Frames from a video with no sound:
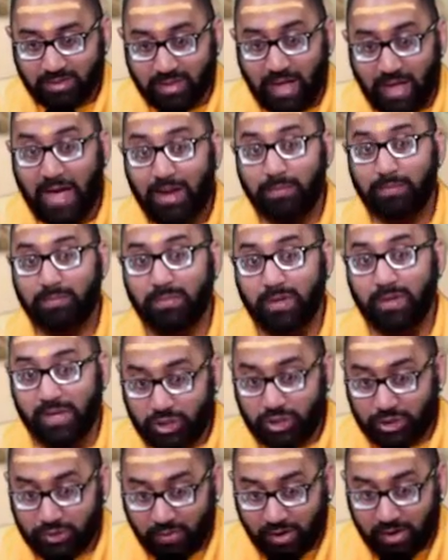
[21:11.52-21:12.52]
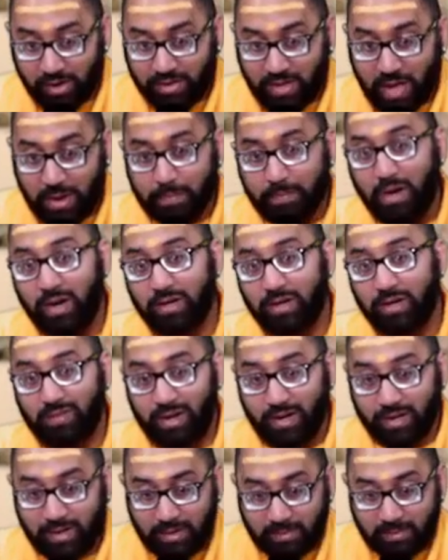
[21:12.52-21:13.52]
that Ishvara, that
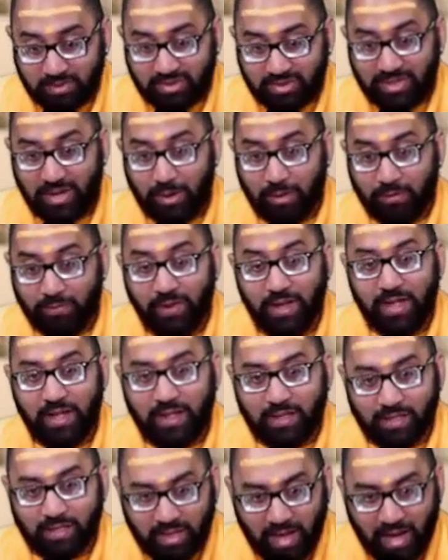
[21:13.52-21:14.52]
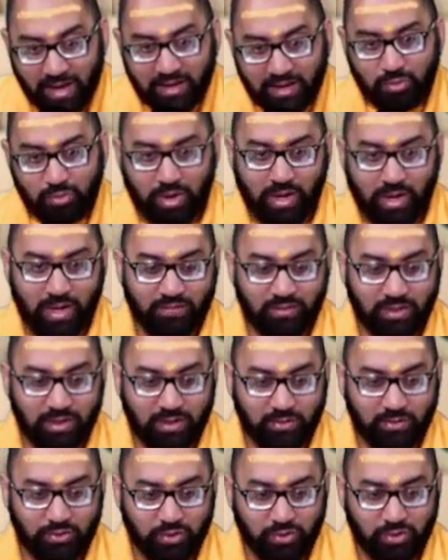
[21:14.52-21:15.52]
Bhagavan himself, that is what I have to
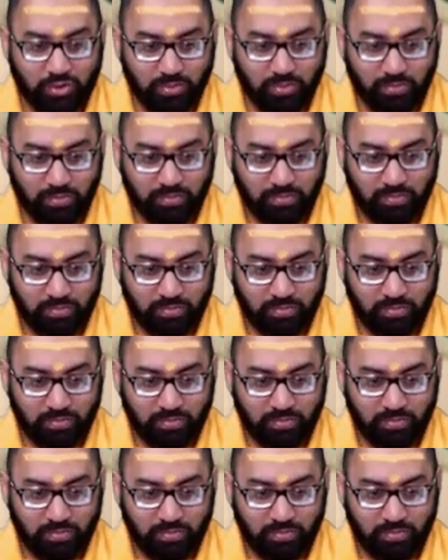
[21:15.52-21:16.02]
answer to.